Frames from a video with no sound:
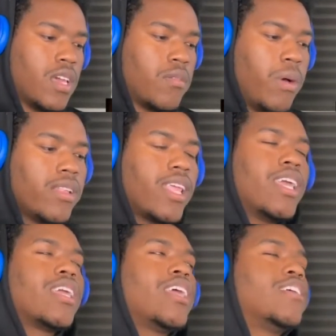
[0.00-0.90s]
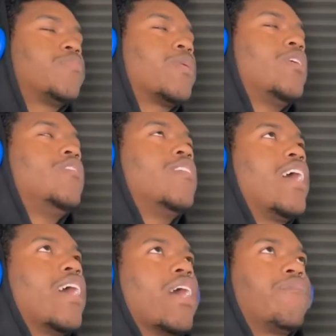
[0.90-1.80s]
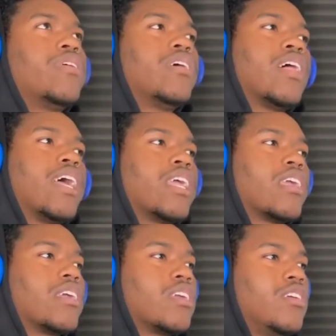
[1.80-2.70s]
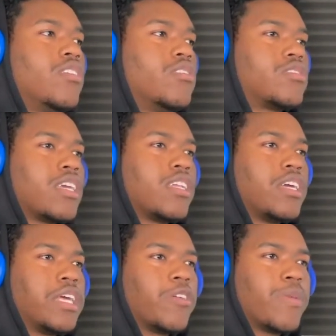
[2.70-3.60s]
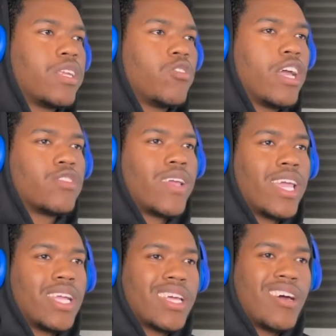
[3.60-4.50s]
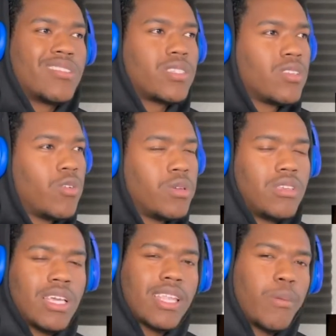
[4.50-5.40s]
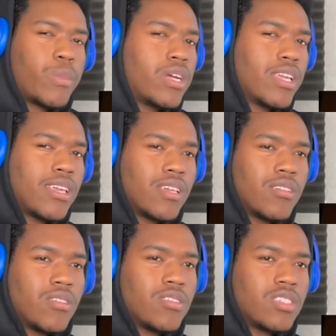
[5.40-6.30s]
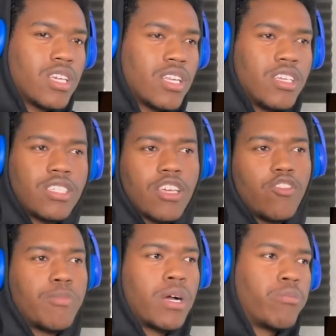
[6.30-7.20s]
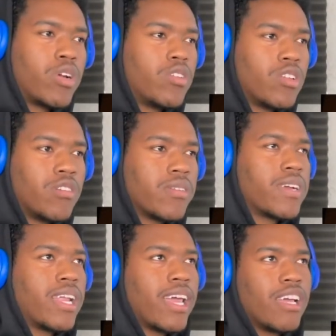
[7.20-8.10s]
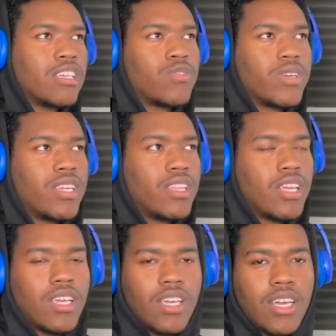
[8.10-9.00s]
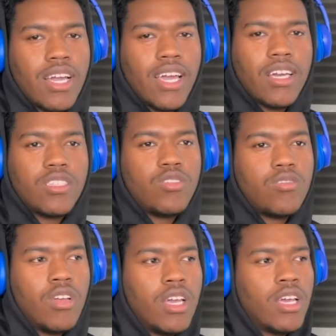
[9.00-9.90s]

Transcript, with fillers: My thing is, bro, I, I feel like, you know what I'm saying, that everybody do ask for handouts, you know, once you get that money, you know what I'm saying, he say you my bro, you don't ever gotta ask for anything, I got you.